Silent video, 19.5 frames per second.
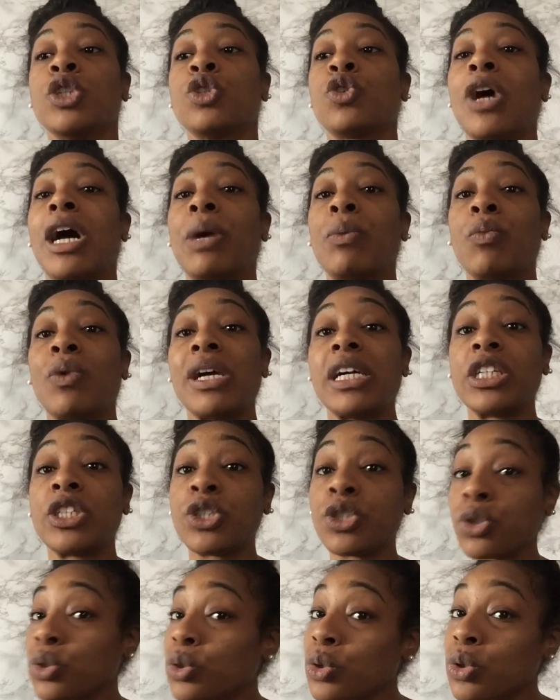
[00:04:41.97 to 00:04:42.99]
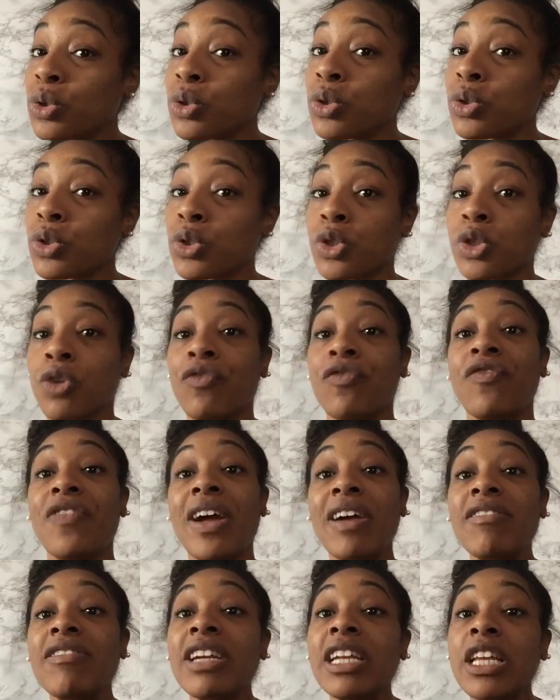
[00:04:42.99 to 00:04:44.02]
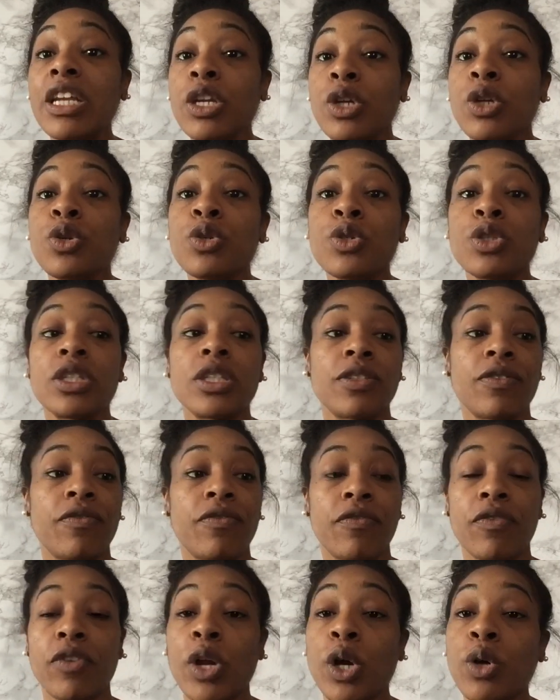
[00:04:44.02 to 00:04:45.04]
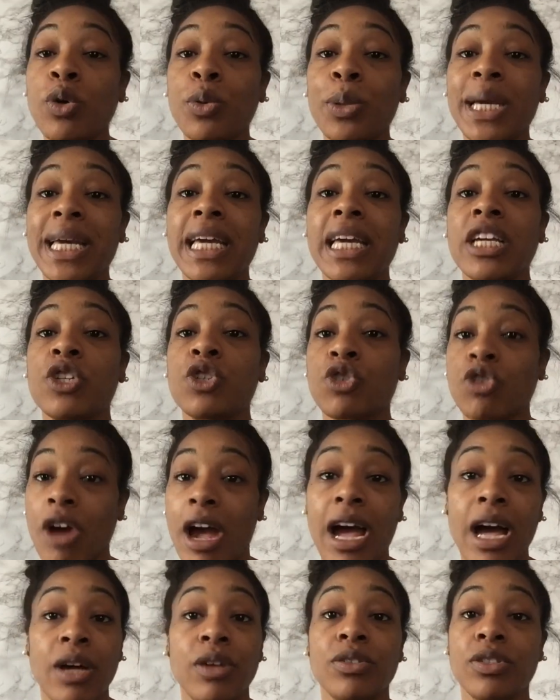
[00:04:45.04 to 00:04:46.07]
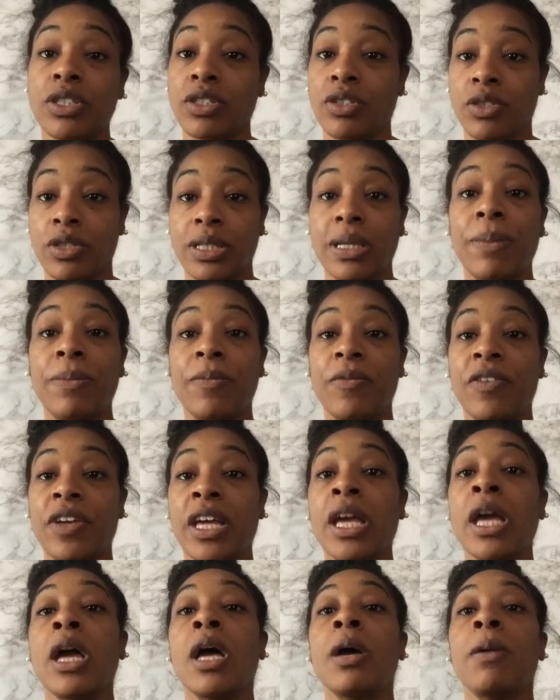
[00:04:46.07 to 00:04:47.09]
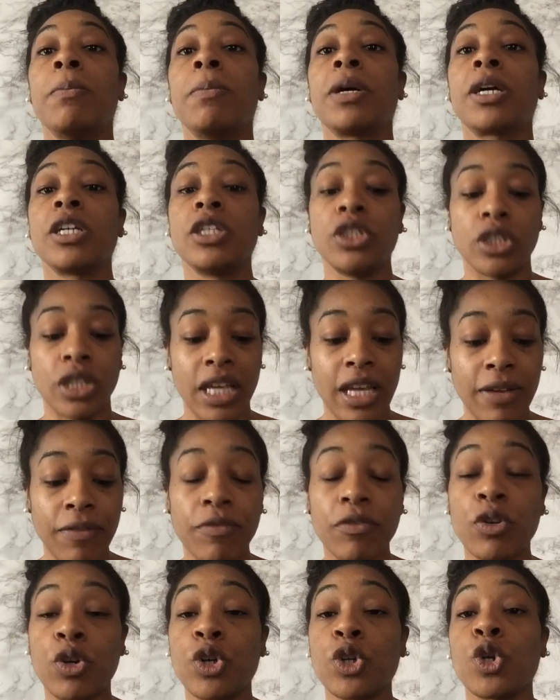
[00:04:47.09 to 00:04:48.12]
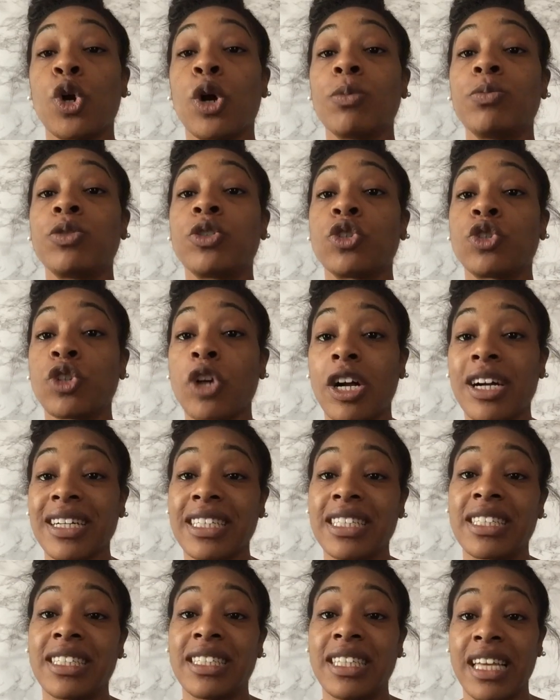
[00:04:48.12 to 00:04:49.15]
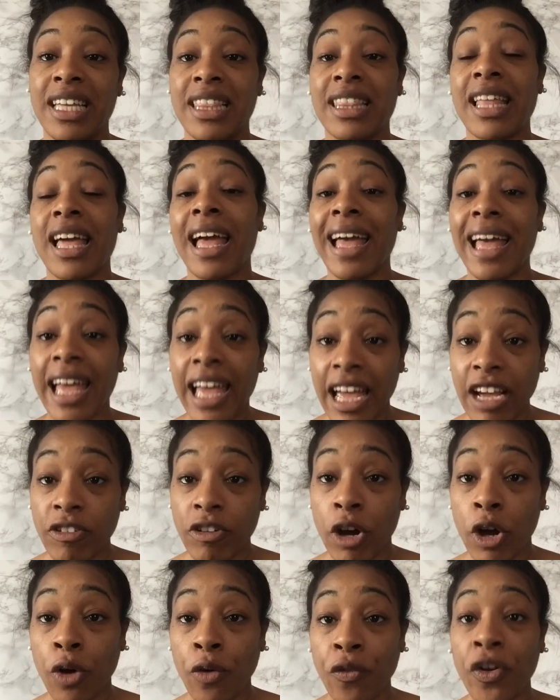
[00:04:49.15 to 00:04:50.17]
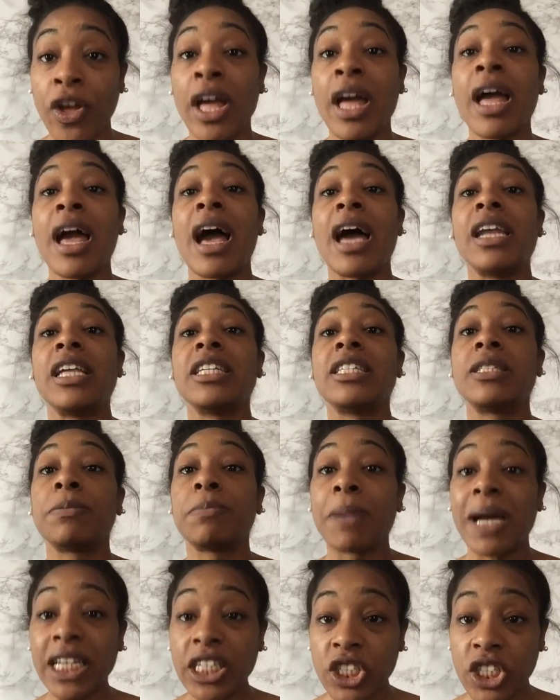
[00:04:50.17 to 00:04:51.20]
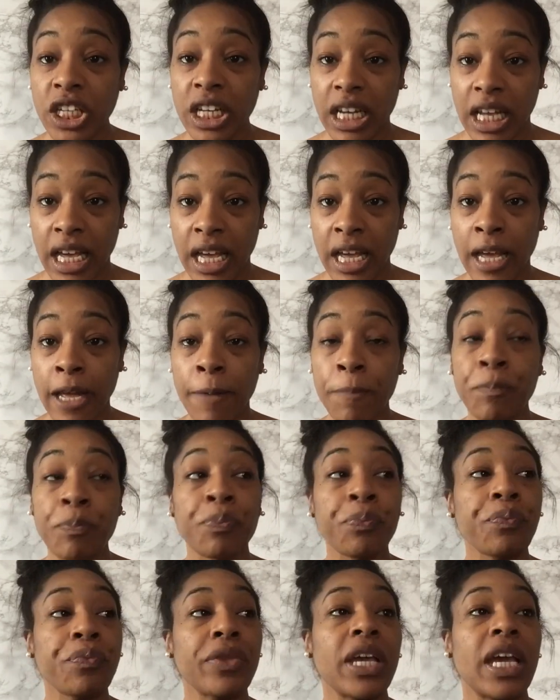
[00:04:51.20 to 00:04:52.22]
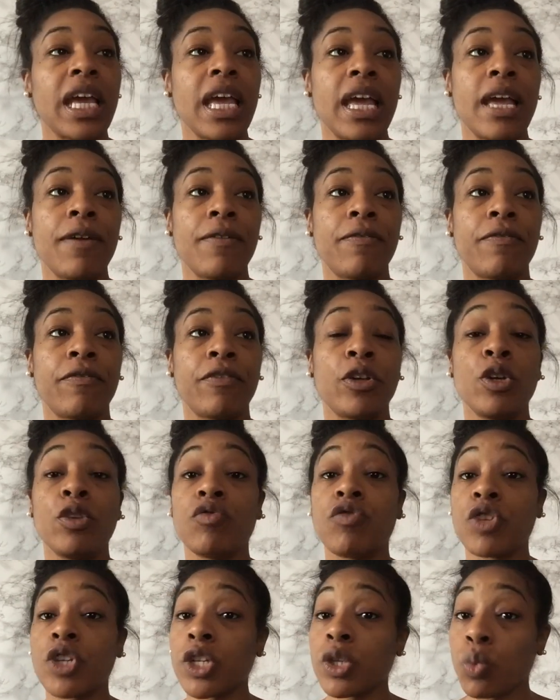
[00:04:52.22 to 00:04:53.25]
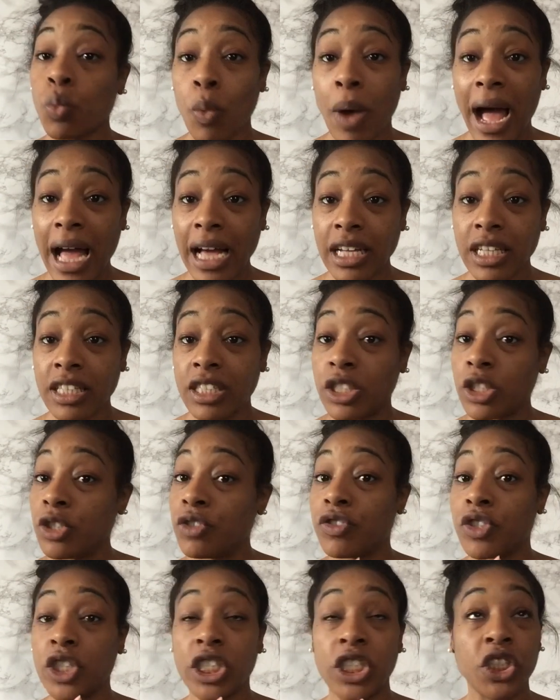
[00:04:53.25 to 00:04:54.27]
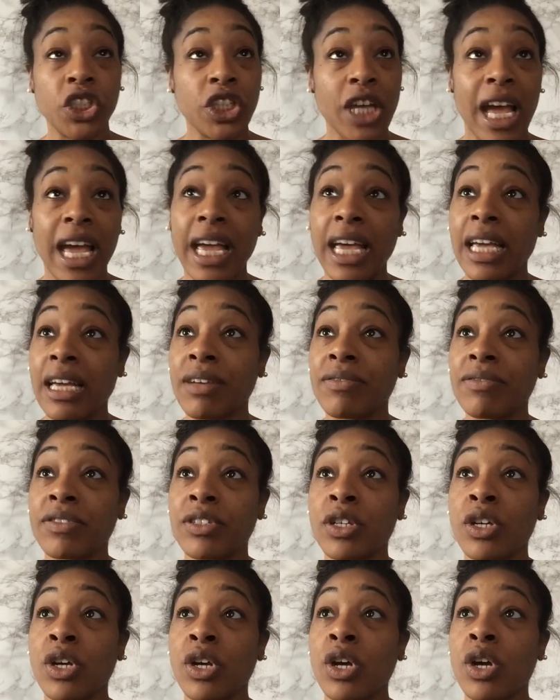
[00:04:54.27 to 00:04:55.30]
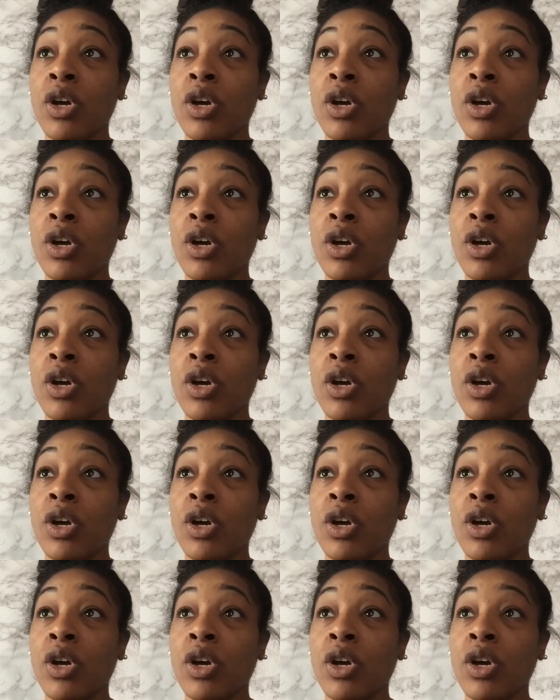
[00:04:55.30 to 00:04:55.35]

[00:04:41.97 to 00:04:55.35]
Try and wear shorts or very loose flowy trousers or something, because if not, you're obstructing the hair growth. And especially if you've just waxed, you've just shaved,